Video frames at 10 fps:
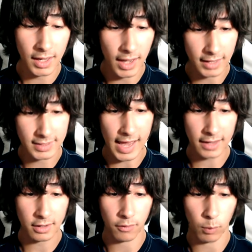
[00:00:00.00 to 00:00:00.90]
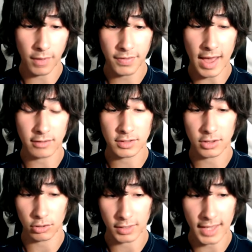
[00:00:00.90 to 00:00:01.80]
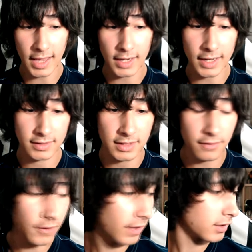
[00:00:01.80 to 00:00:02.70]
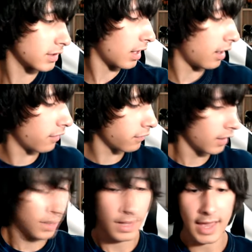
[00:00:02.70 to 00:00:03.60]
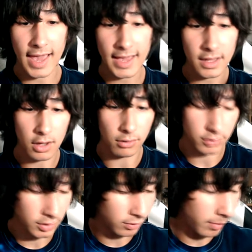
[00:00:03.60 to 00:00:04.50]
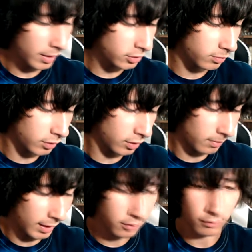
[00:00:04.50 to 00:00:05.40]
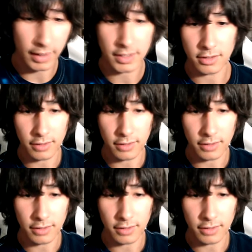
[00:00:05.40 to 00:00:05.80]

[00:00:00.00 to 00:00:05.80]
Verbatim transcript: attack of 1,038, and defense of 802. Let me actually bring the mic right here.